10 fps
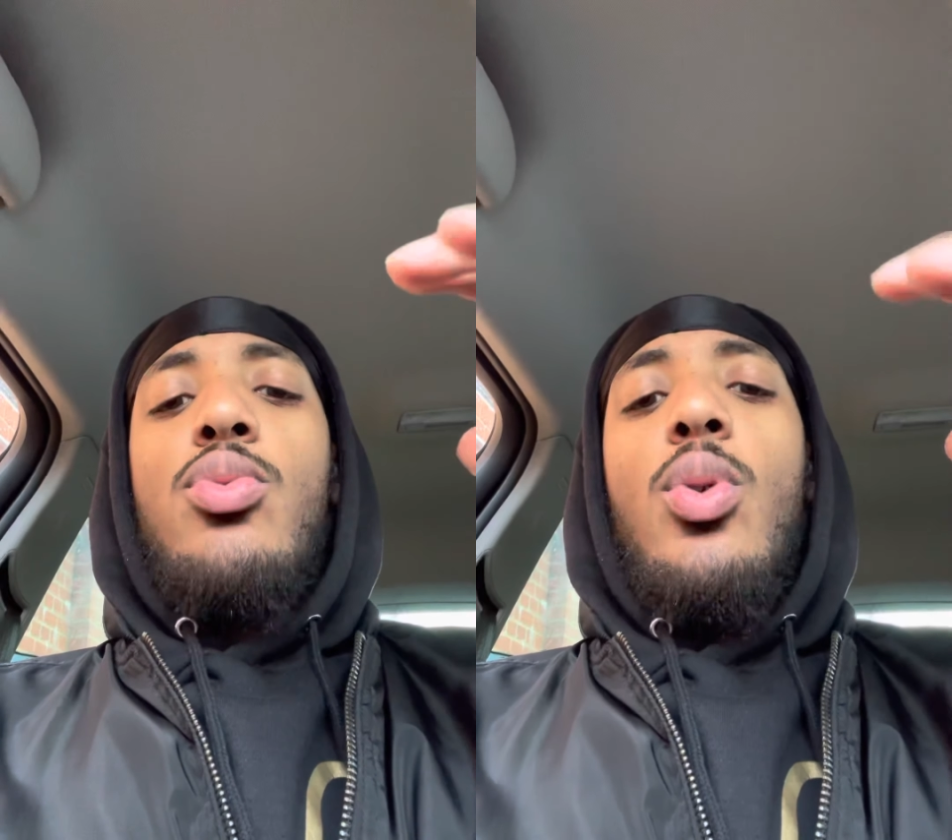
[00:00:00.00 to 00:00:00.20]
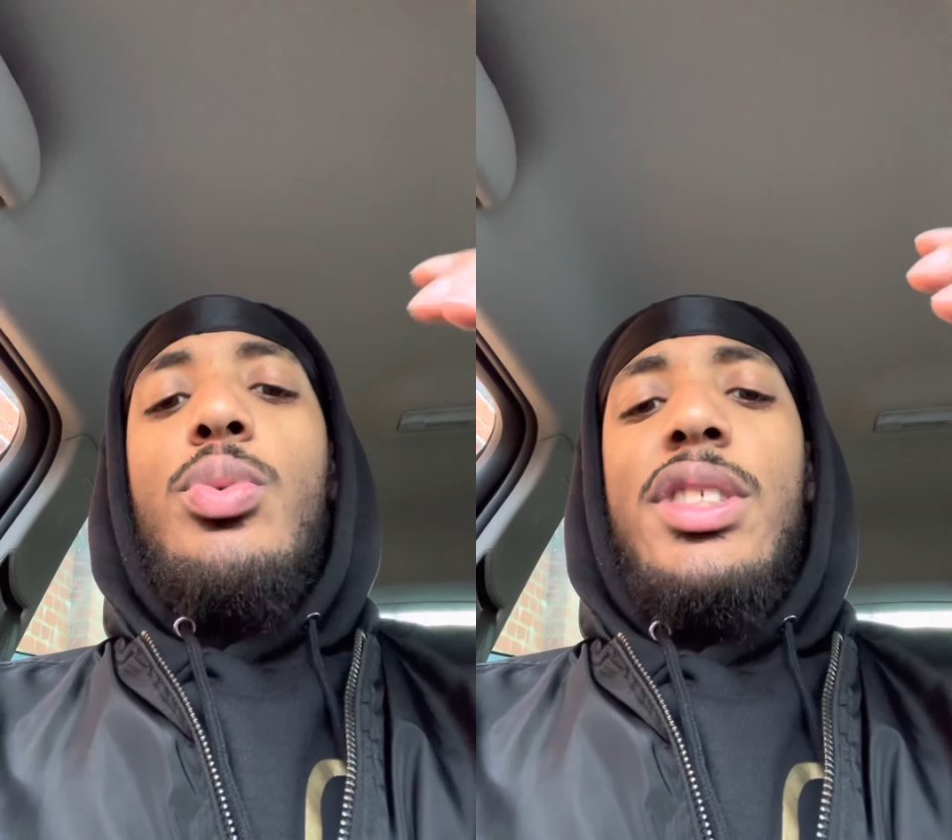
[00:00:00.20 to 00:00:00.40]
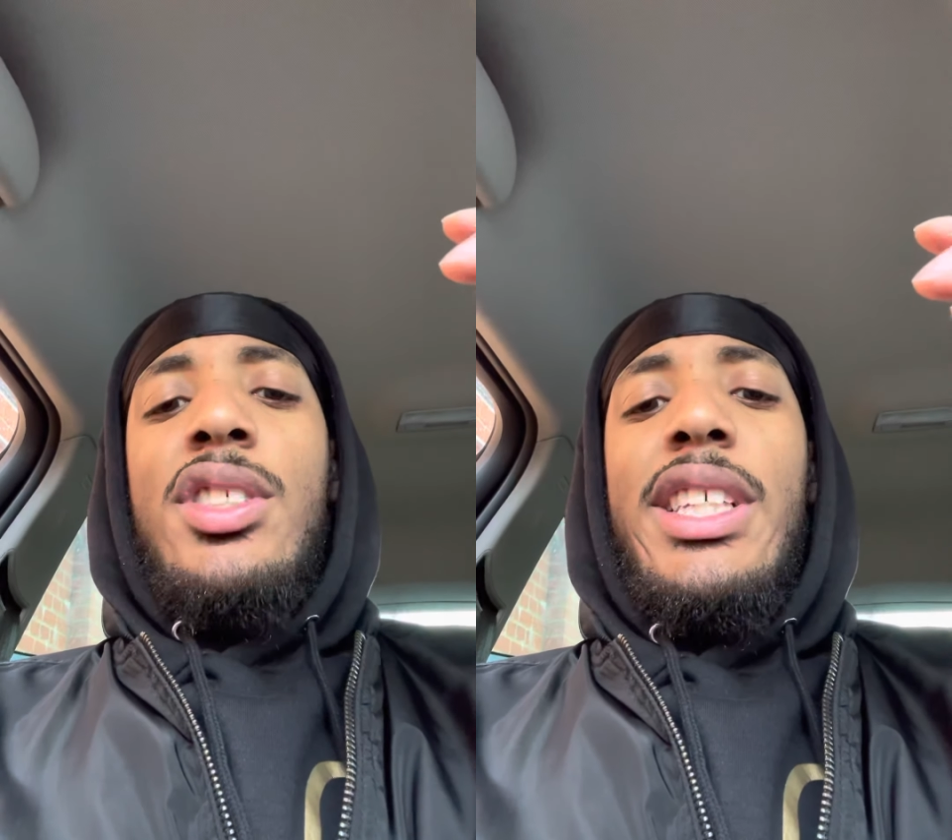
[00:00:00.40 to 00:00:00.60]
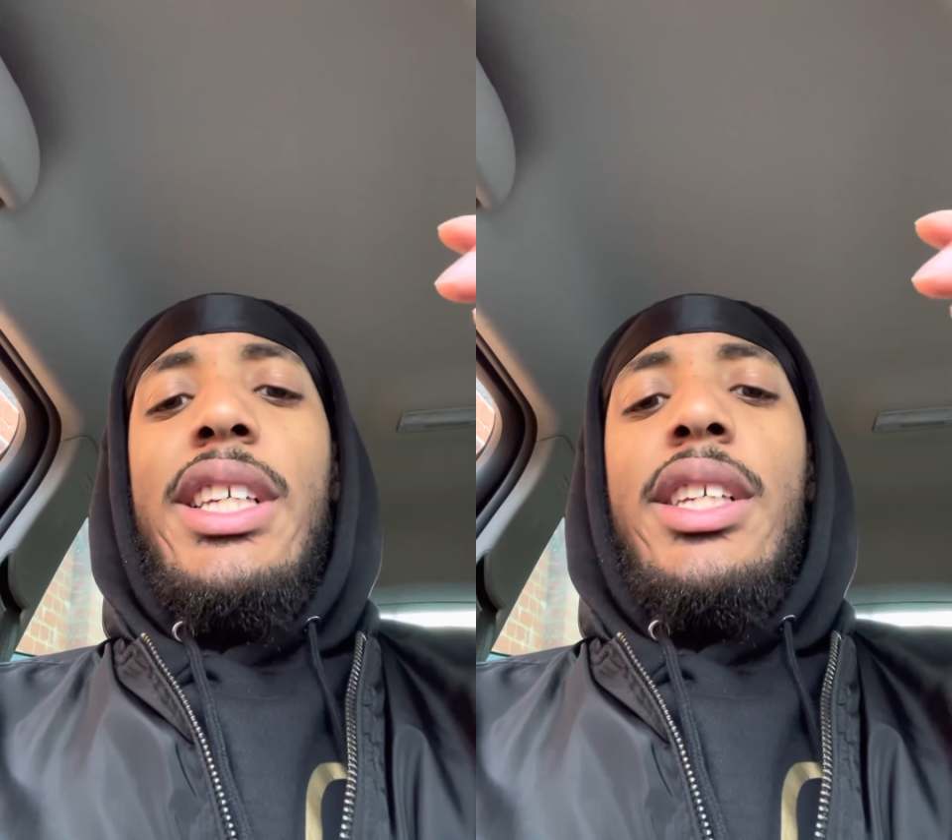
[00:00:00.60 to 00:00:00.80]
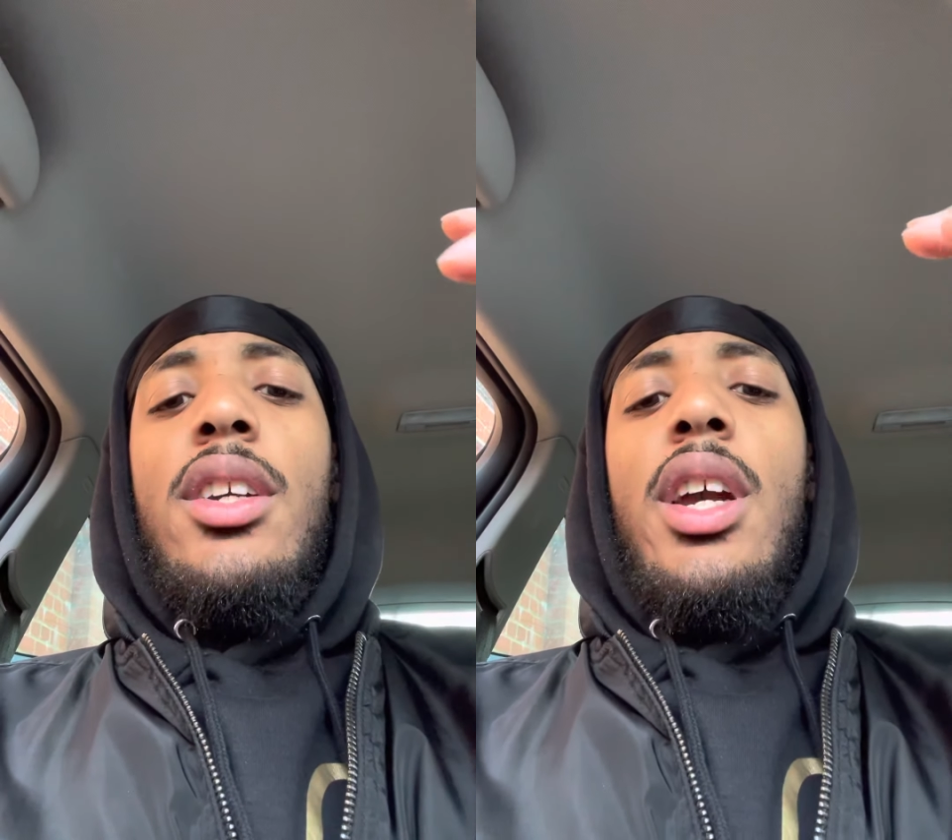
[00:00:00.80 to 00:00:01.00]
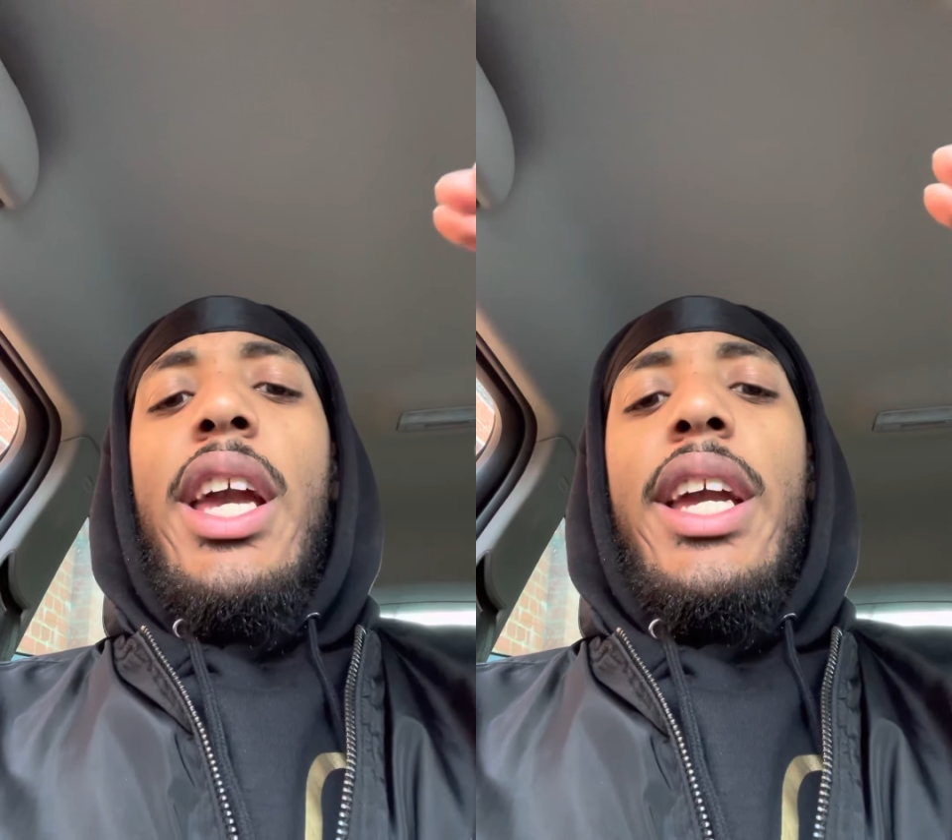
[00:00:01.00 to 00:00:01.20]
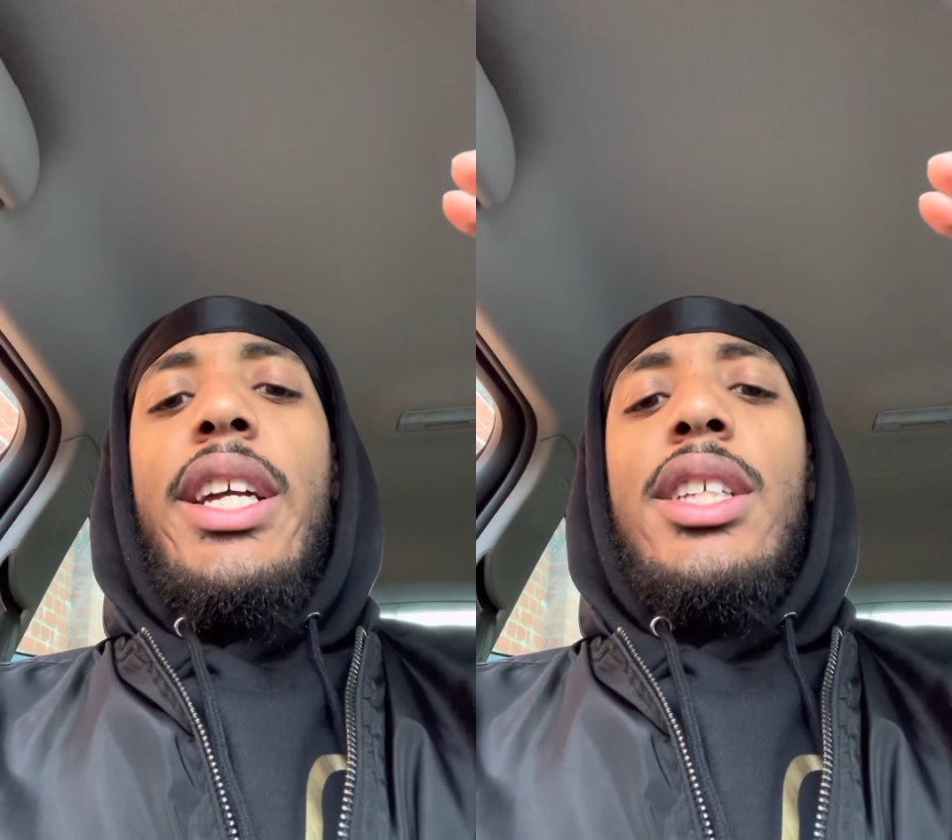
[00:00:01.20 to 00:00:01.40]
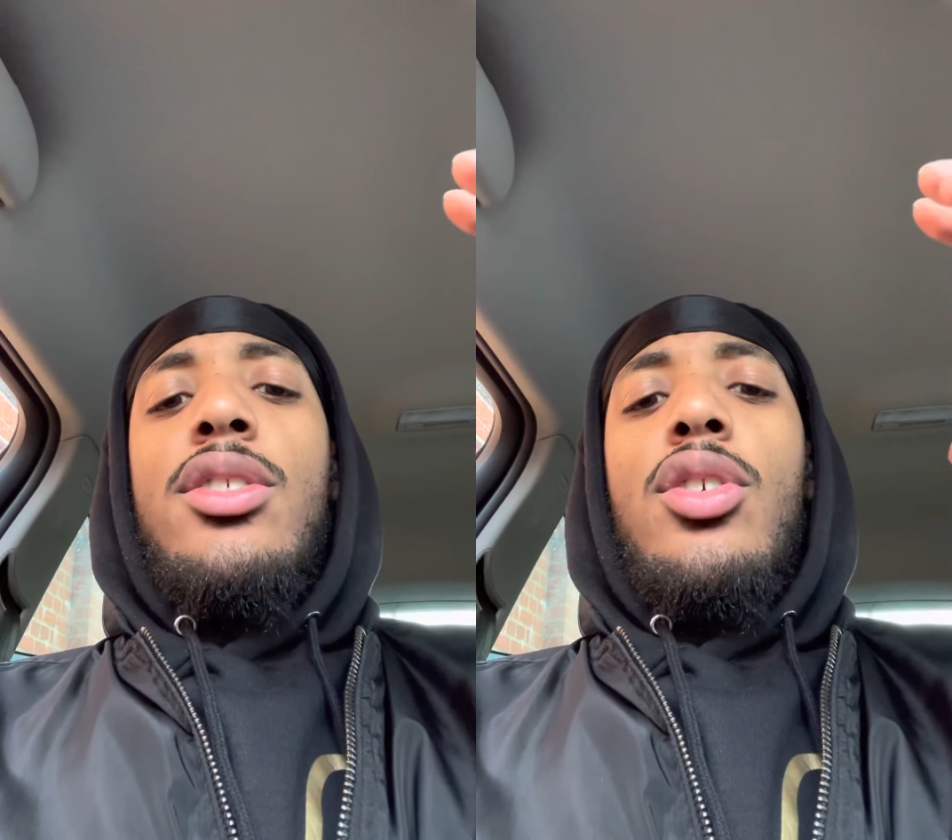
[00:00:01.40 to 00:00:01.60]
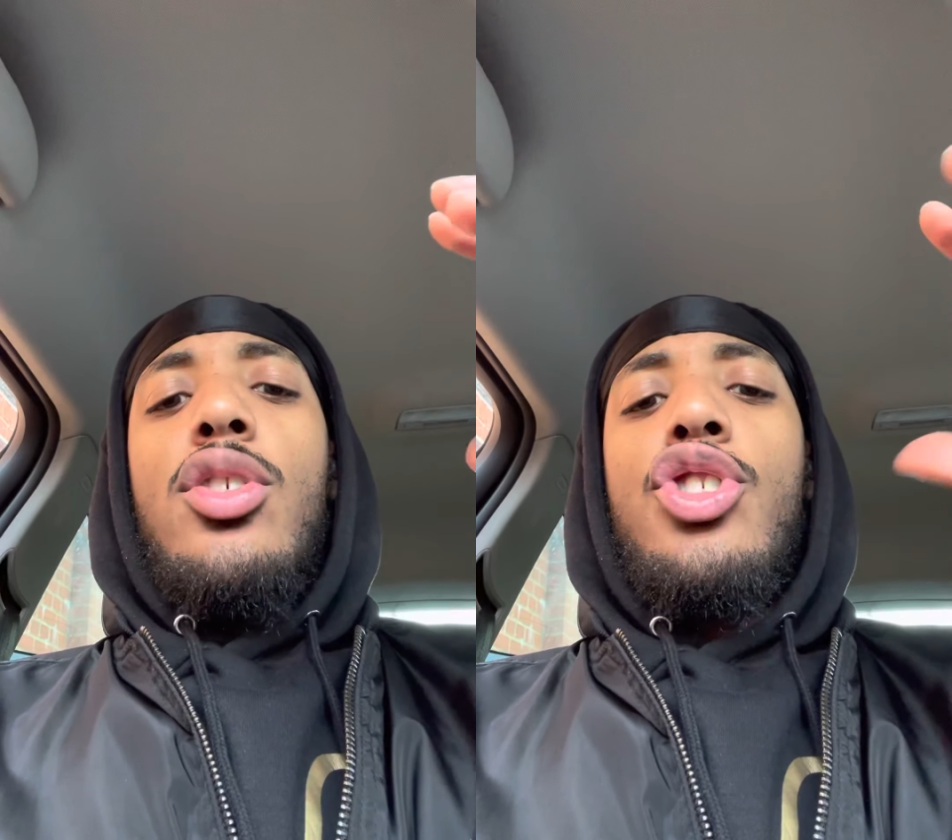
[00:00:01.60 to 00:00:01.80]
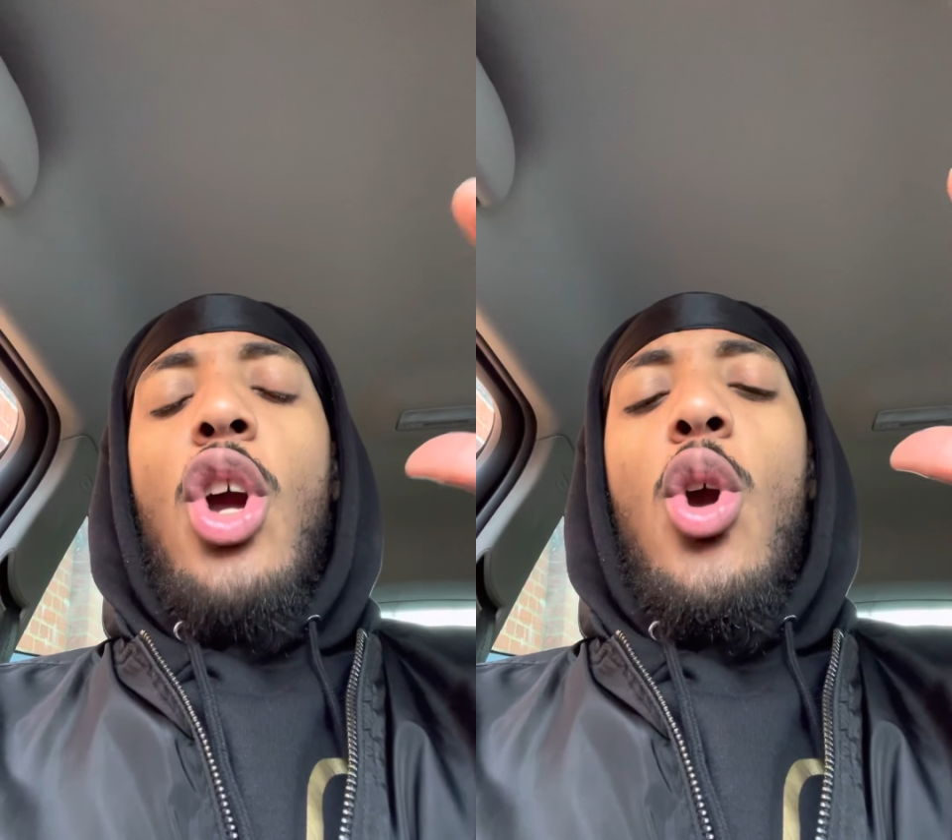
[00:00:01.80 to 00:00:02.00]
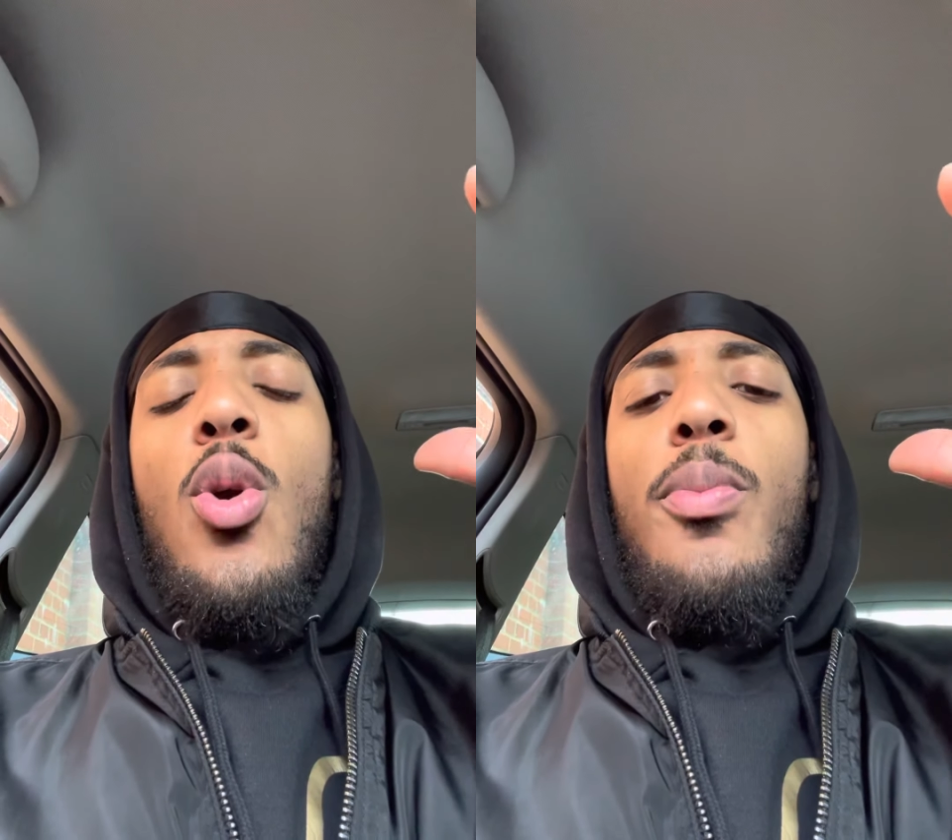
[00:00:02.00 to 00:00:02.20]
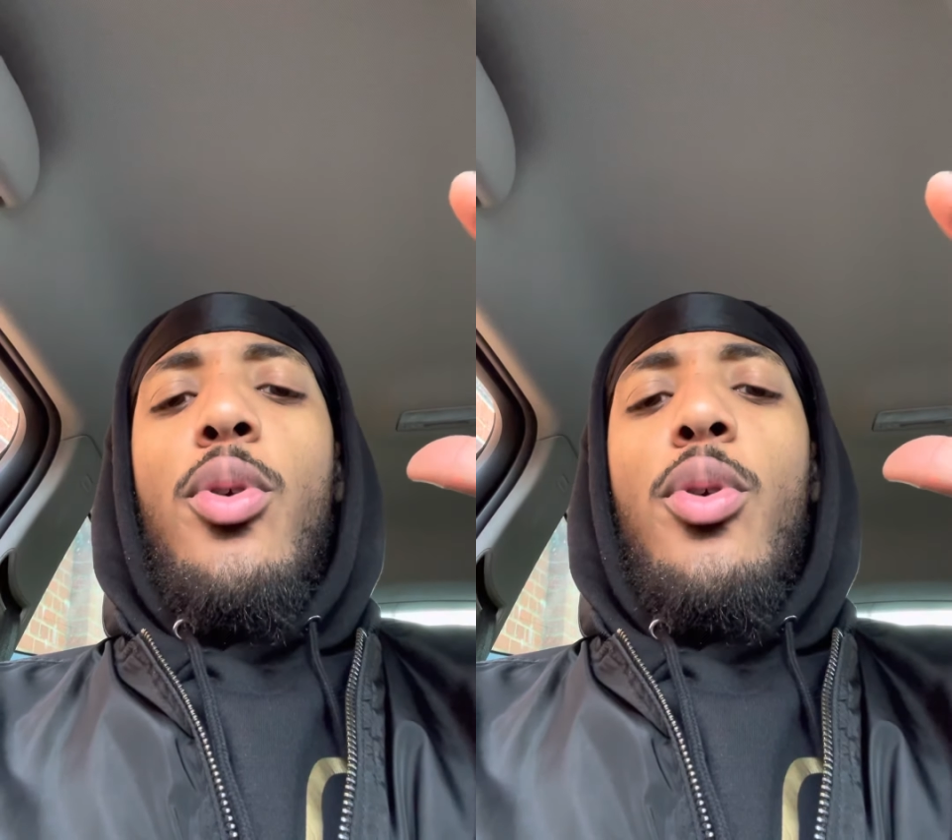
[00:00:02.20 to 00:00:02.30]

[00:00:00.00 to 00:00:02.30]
what we see is Job,